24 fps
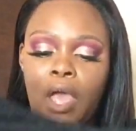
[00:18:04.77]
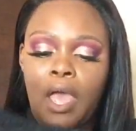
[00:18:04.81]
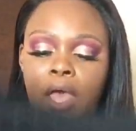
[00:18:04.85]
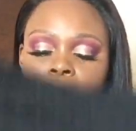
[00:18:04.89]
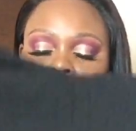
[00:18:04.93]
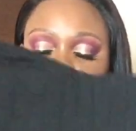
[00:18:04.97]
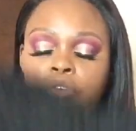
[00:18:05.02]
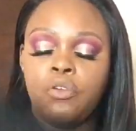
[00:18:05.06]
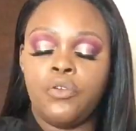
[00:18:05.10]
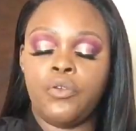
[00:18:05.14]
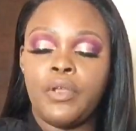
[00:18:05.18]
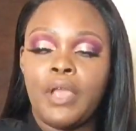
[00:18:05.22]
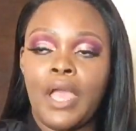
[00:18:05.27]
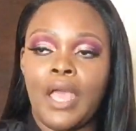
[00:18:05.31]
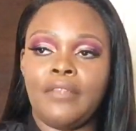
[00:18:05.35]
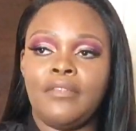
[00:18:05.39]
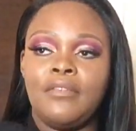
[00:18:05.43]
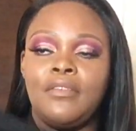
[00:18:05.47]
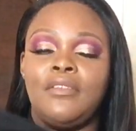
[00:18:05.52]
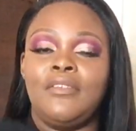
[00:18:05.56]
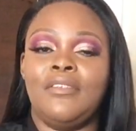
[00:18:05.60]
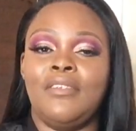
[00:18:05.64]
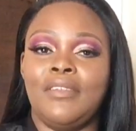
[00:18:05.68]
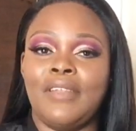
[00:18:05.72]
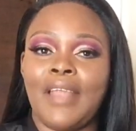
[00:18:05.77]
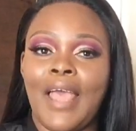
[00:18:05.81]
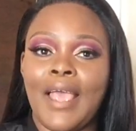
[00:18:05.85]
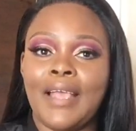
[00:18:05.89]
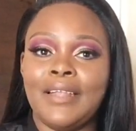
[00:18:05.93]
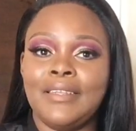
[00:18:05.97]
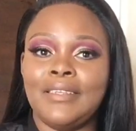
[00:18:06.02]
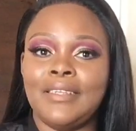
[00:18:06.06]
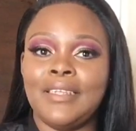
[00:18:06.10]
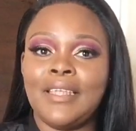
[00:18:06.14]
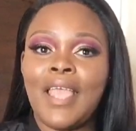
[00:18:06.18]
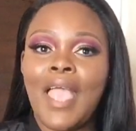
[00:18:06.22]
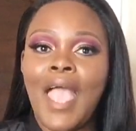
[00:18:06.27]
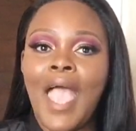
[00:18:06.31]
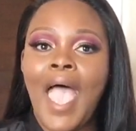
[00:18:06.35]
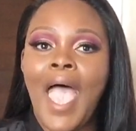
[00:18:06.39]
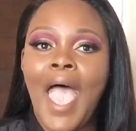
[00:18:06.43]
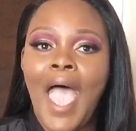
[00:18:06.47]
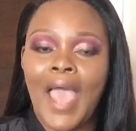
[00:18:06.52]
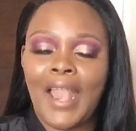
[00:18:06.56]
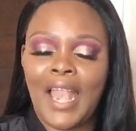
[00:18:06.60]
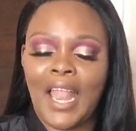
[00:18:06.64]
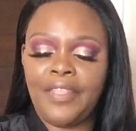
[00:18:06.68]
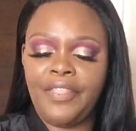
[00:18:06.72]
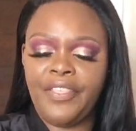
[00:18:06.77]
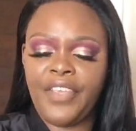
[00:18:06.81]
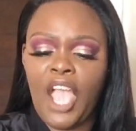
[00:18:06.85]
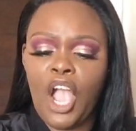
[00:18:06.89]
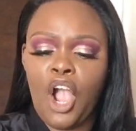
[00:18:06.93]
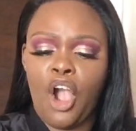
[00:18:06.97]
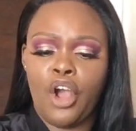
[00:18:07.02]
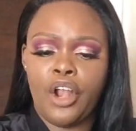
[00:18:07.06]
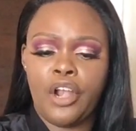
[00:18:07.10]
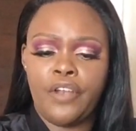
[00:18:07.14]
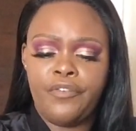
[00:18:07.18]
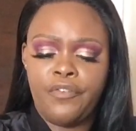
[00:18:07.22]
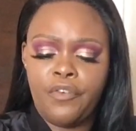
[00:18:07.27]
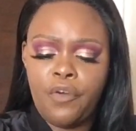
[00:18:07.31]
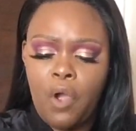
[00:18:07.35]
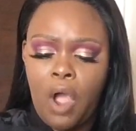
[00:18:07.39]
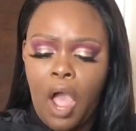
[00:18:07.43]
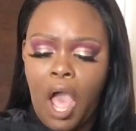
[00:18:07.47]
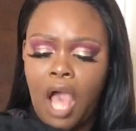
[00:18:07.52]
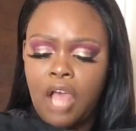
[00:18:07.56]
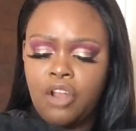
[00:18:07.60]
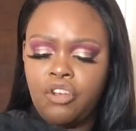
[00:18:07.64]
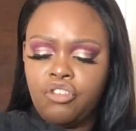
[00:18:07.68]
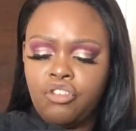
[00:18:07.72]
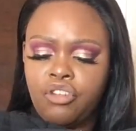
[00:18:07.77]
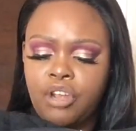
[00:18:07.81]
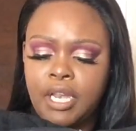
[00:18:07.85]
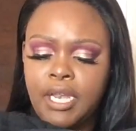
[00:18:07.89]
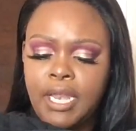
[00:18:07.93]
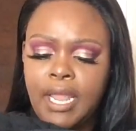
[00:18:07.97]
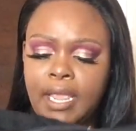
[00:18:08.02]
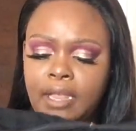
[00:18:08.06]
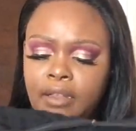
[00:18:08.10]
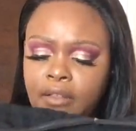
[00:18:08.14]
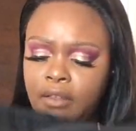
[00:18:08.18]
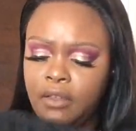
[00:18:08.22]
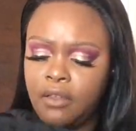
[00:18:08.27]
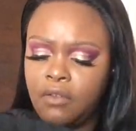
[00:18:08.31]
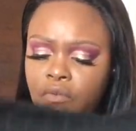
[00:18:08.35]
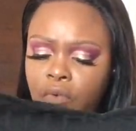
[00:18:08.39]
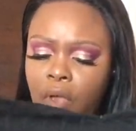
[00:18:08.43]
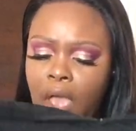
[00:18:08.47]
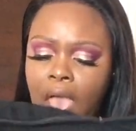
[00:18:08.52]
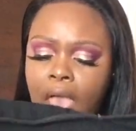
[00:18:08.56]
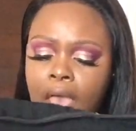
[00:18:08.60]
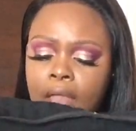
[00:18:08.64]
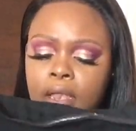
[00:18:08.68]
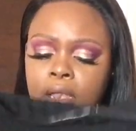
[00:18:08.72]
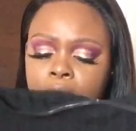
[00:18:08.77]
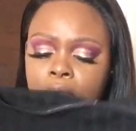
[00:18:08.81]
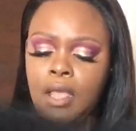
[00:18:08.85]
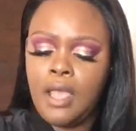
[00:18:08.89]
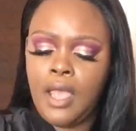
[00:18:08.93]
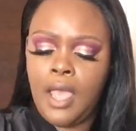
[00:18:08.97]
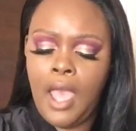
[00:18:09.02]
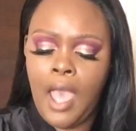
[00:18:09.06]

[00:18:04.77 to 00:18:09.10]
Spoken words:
guys, show you guys in its entirety, and I think I got it for 180 rand.